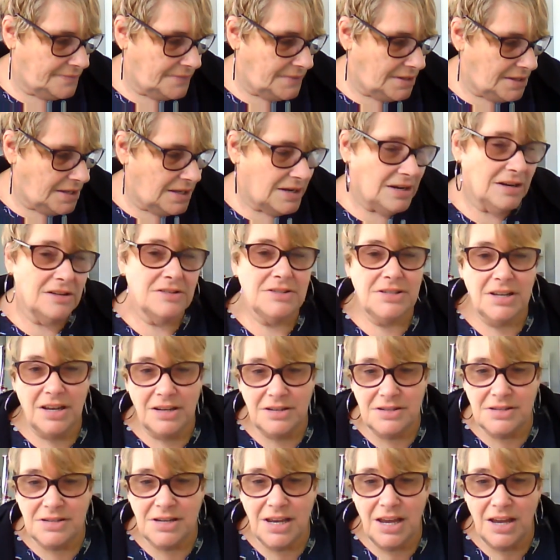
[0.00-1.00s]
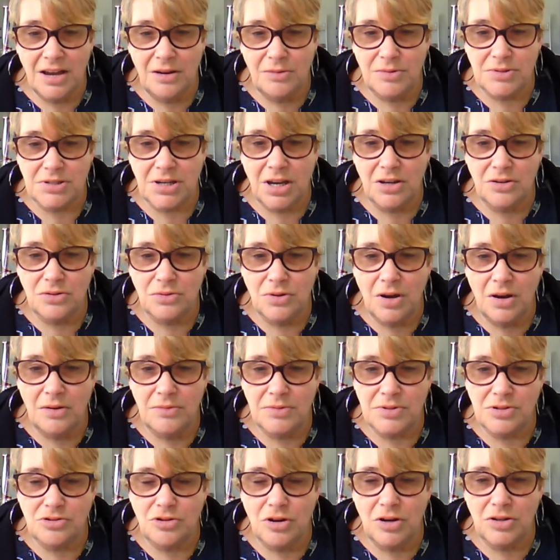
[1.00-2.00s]
And as I say, I was
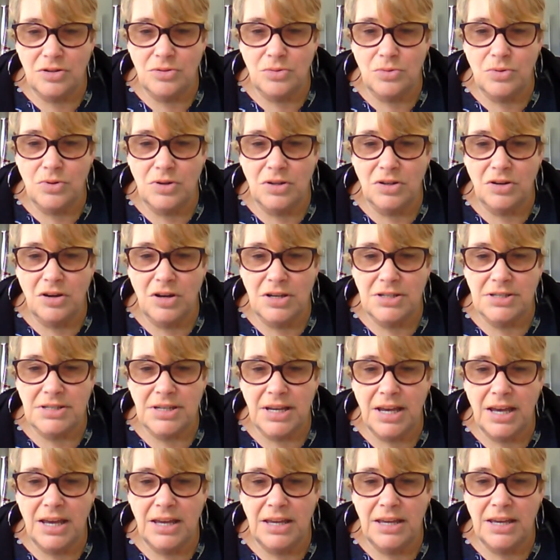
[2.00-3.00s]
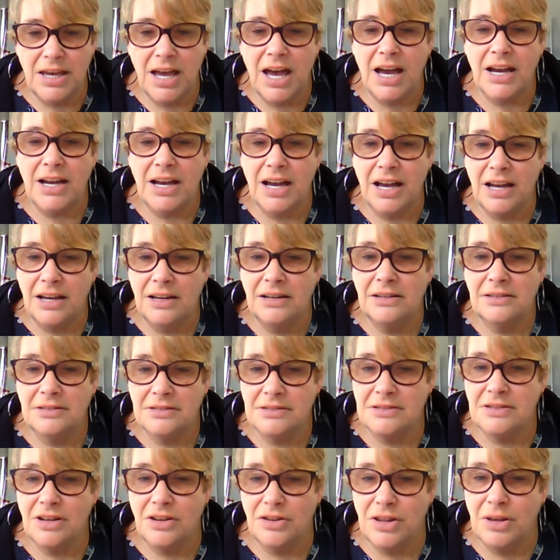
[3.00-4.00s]
trying to organise a haka
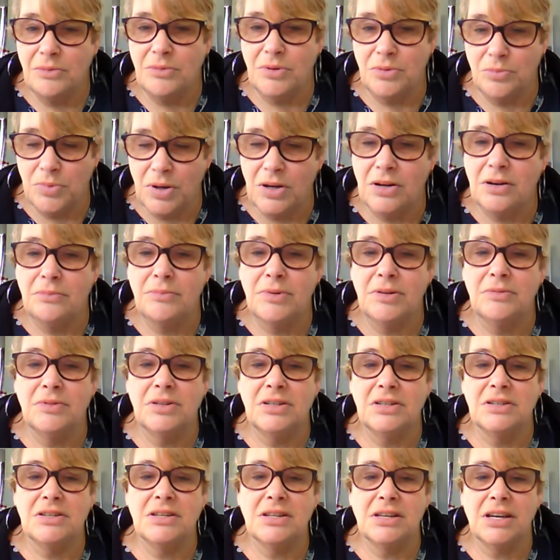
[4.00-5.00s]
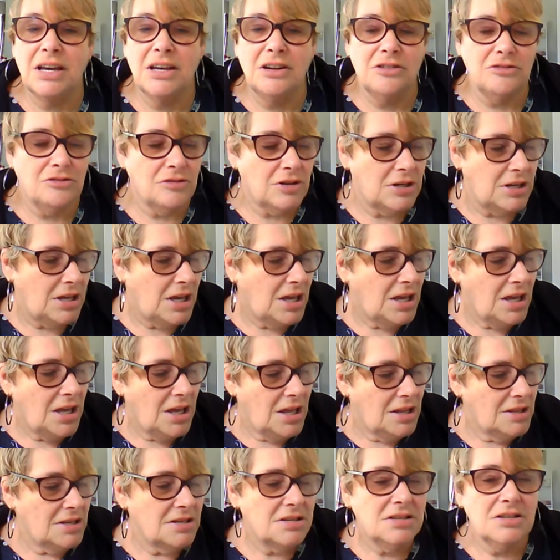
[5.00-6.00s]
so that would welcome him into the country.
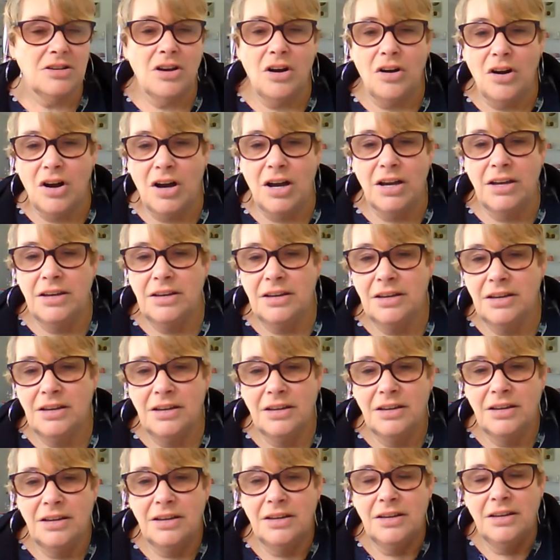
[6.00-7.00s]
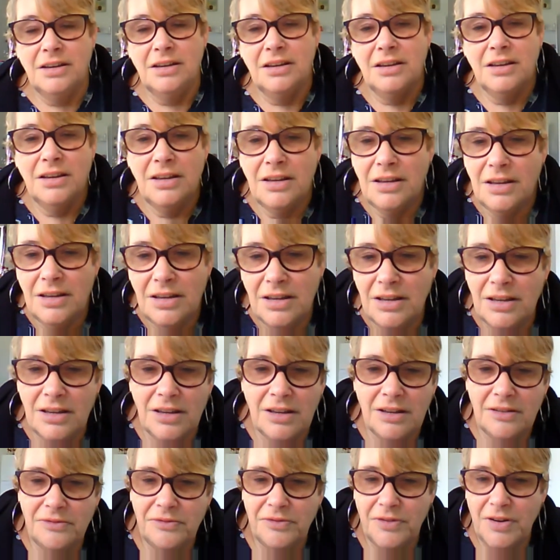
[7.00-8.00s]
This guy,
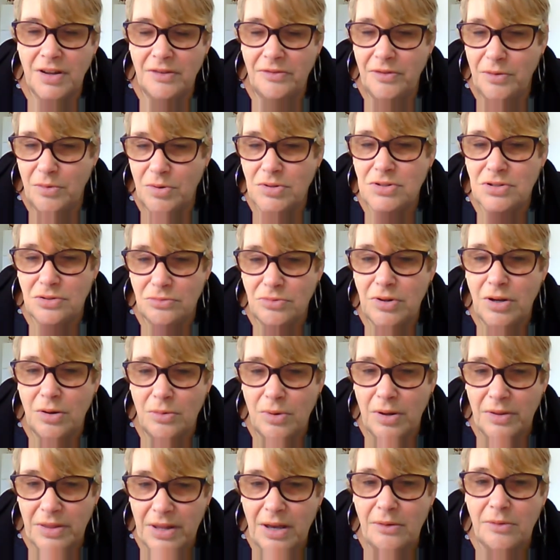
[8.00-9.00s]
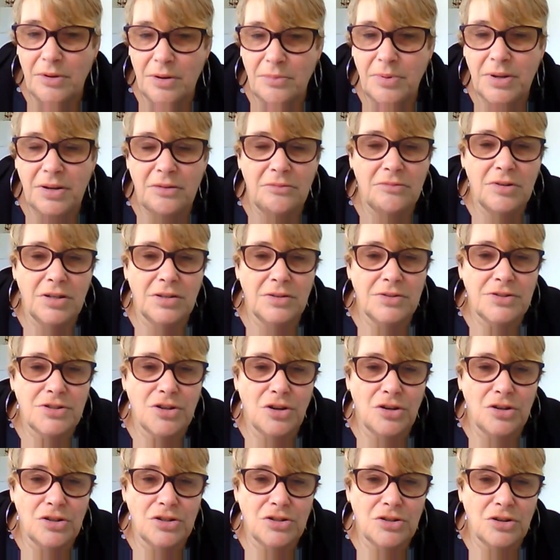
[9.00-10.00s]
if it was a real one, that would have been a real
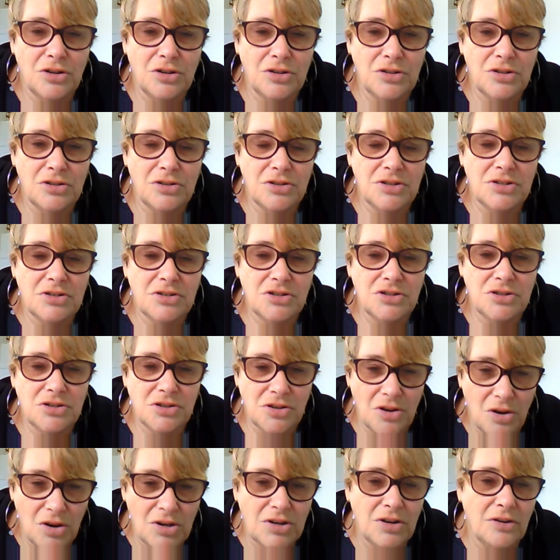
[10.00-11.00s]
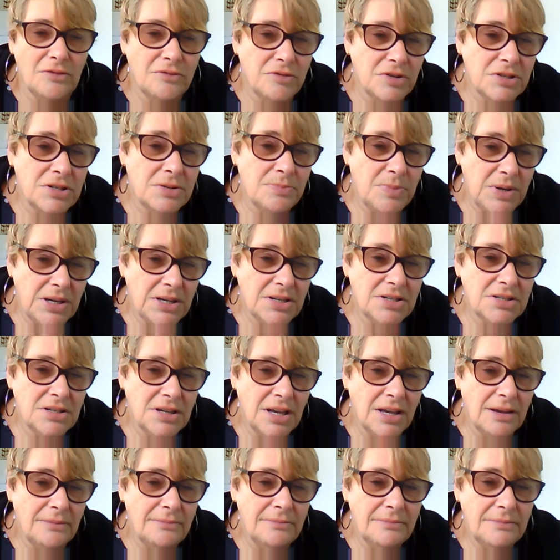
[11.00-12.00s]
sign of respect to
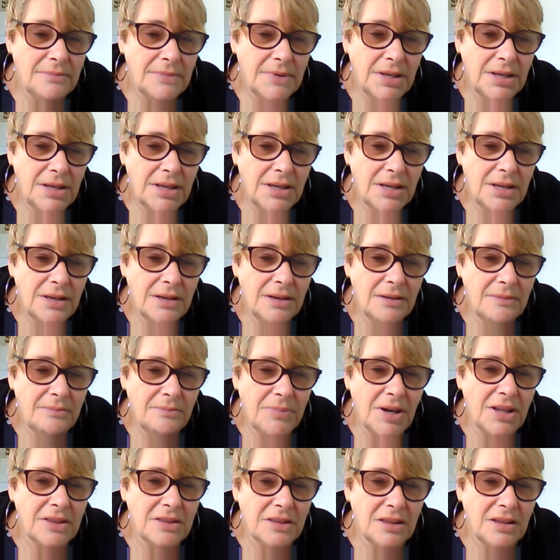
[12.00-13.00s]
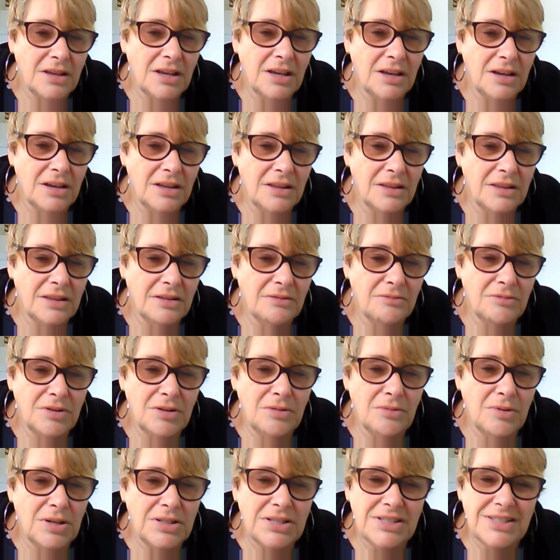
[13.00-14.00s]
him. But the real
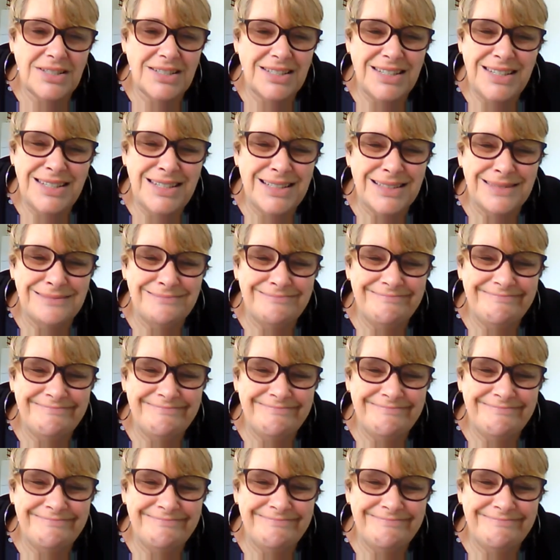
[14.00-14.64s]
one didn't get it.